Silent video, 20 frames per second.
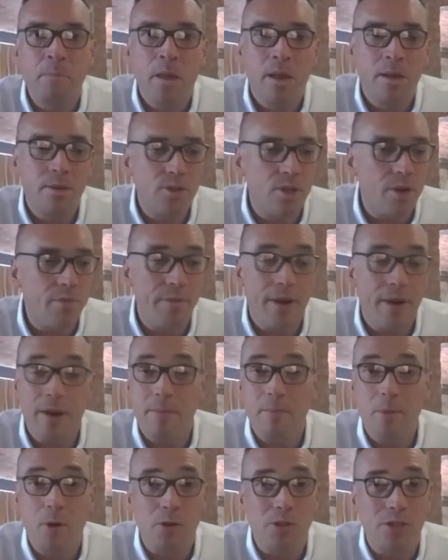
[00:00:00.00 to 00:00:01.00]
So very
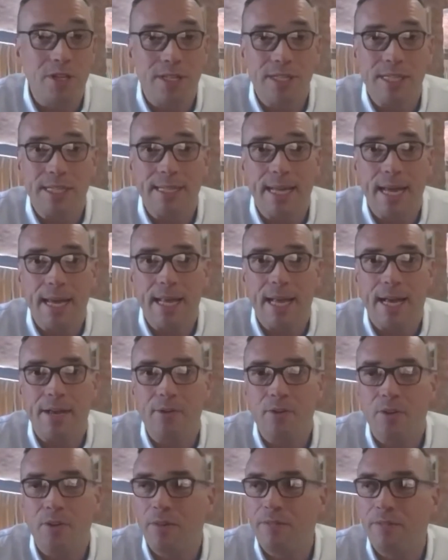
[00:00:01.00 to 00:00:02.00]
much, as I say, that
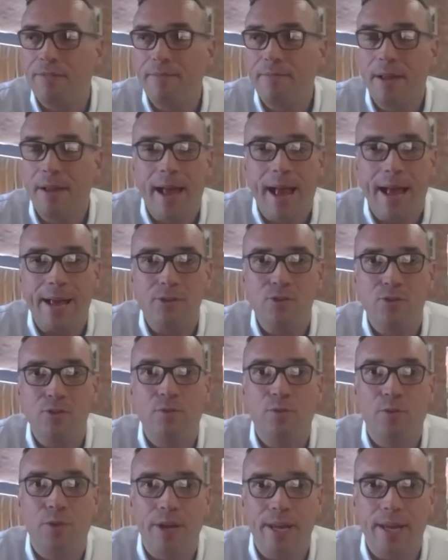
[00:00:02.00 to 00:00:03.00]
sort of
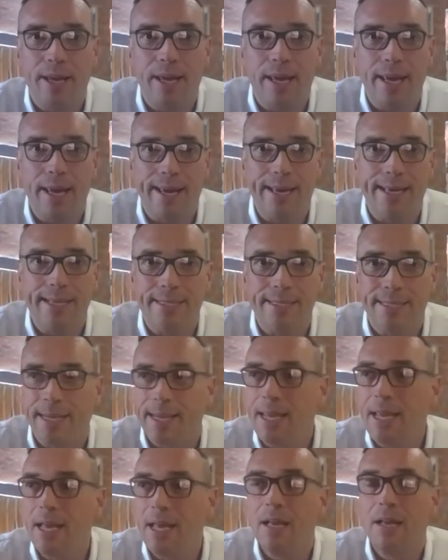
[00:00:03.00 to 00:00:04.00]
hassle-free,
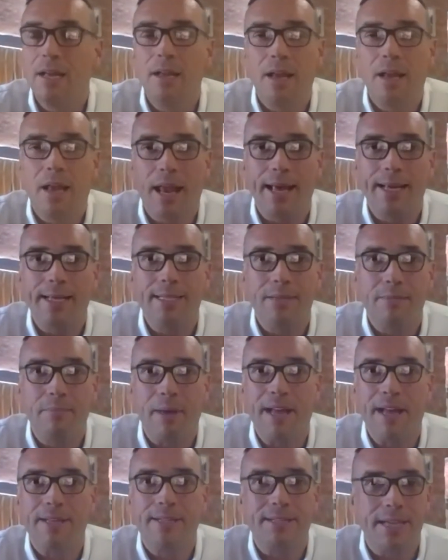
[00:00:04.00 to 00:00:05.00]
easy, lazy
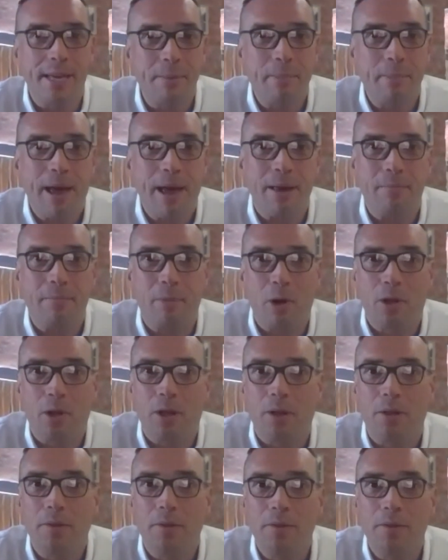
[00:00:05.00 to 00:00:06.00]
man's eBay
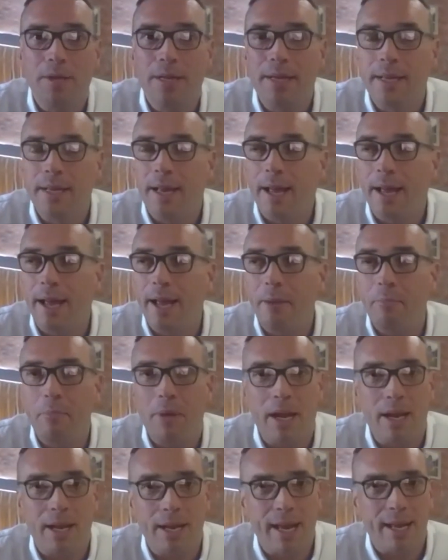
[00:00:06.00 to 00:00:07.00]
model. Um,
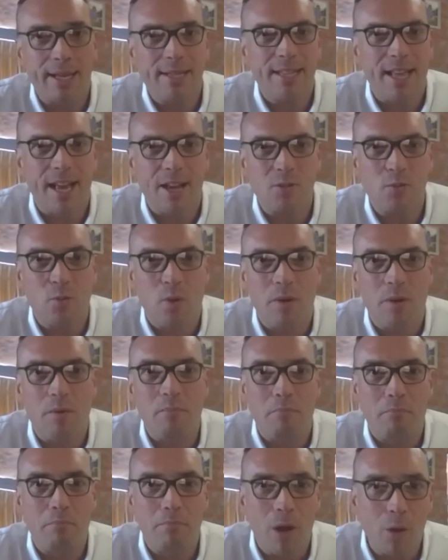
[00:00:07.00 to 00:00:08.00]
and I guess that's what
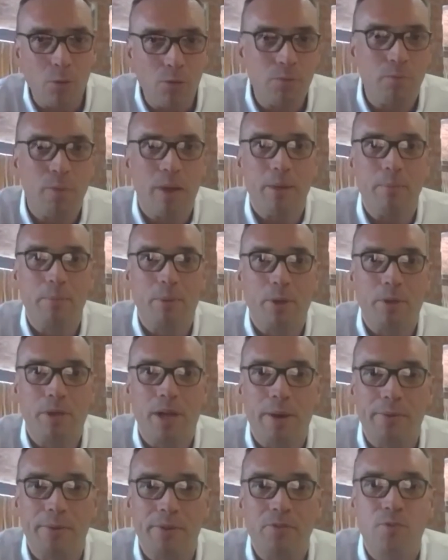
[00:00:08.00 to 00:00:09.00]
most people
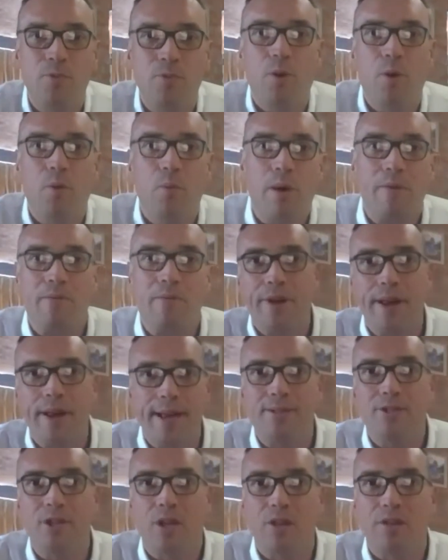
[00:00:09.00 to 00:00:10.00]
know us for, whether it
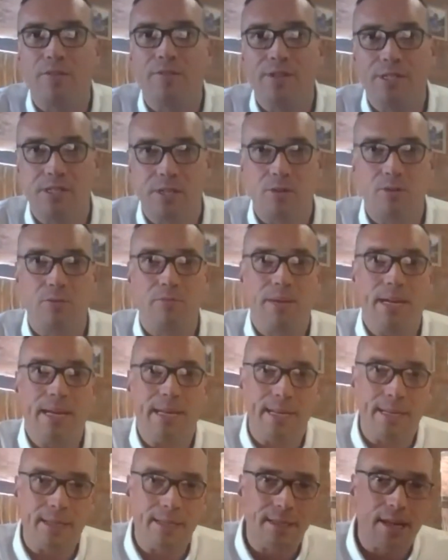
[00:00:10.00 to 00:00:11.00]
is on the physical
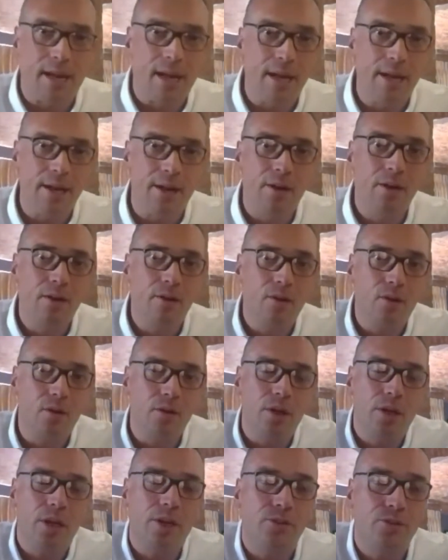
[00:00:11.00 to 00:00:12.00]
media side
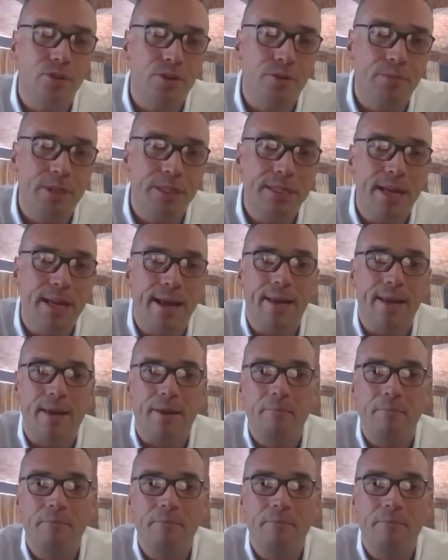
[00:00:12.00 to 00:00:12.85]
or the consumer tech.